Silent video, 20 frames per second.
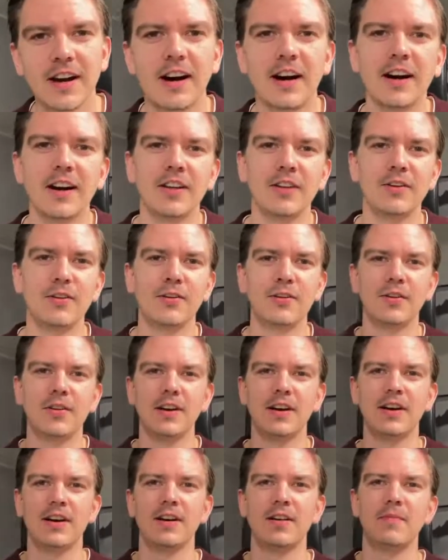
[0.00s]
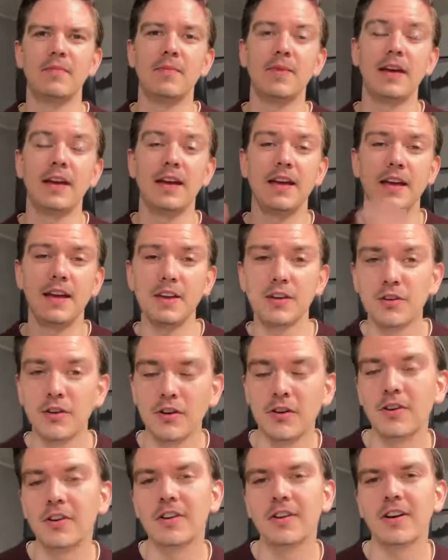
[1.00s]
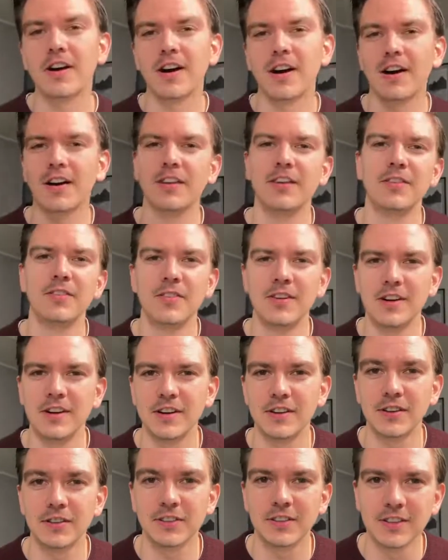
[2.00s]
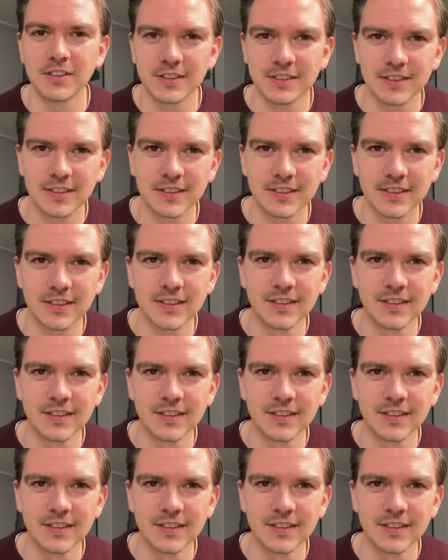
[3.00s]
Are you a intern? Are you a consultant?